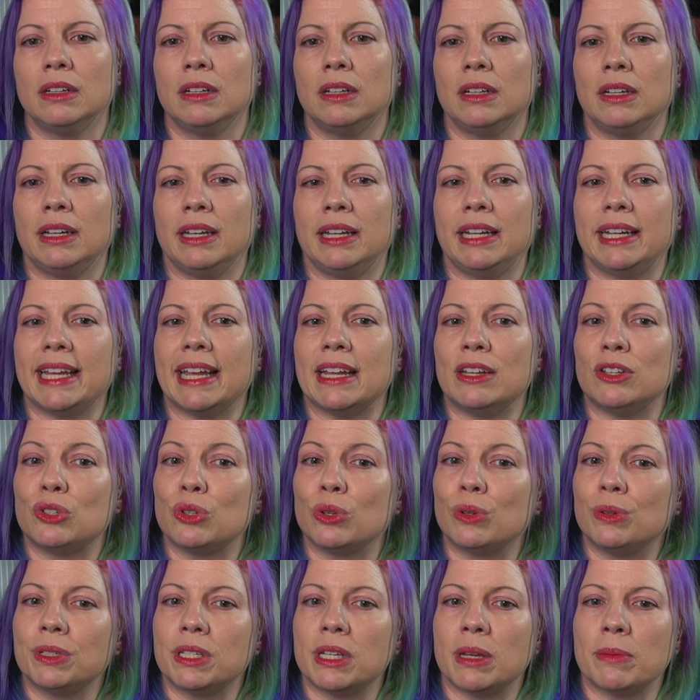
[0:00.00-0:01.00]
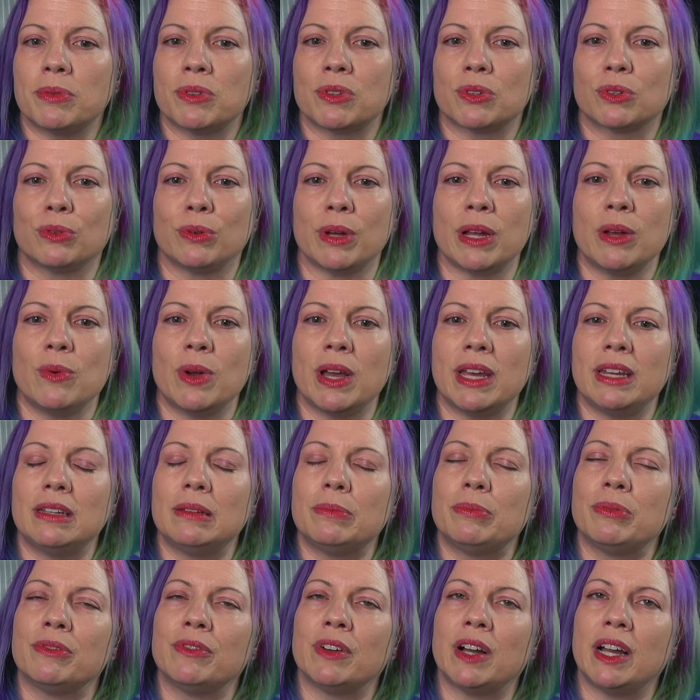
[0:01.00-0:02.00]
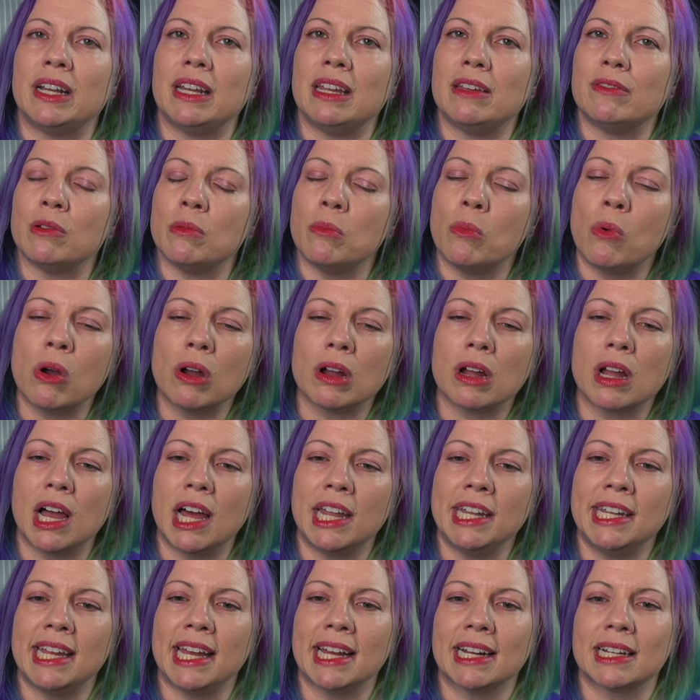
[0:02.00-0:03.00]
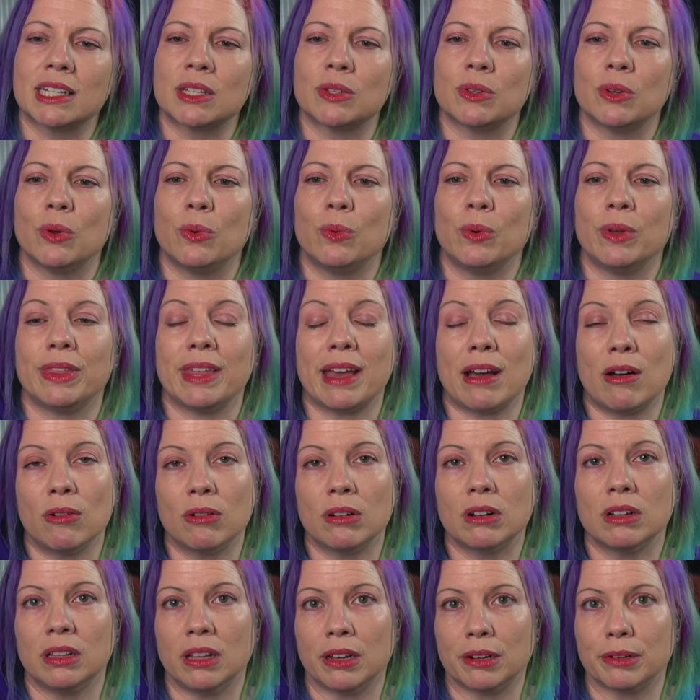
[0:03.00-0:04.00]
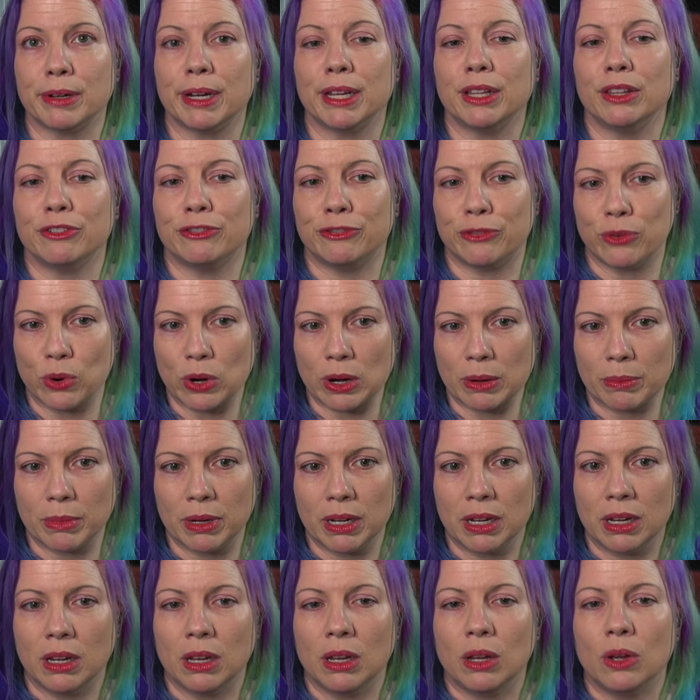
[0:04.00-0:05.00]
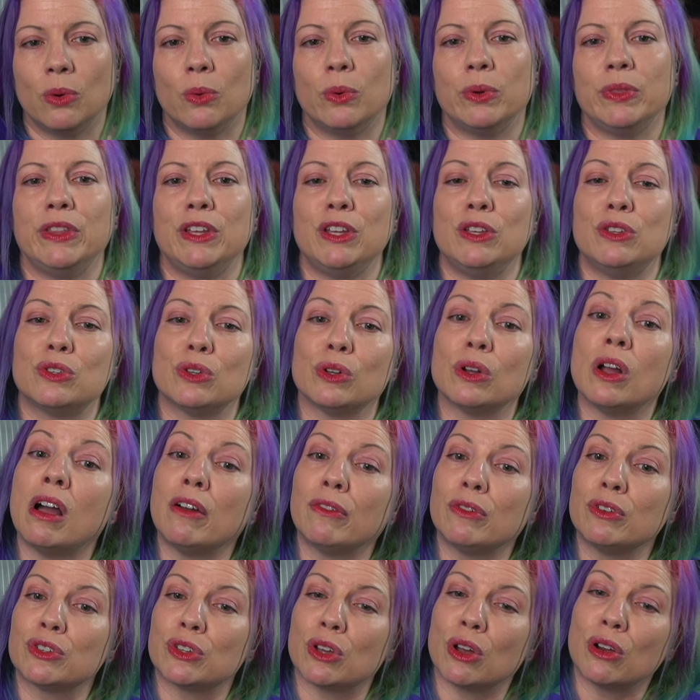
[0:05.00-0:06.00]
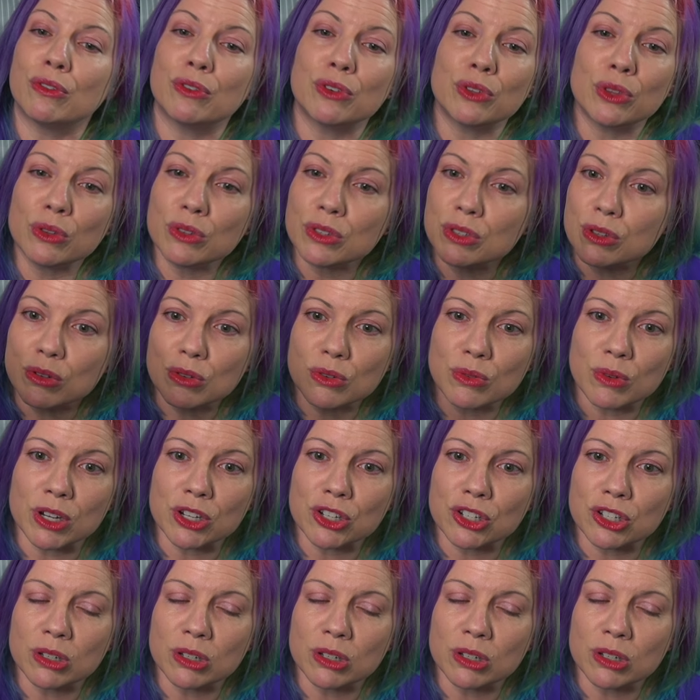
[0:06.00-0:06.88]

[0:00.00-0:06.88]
And again, tooltips, great way to provide even more context without cluttering the form. When the user hovers over those little question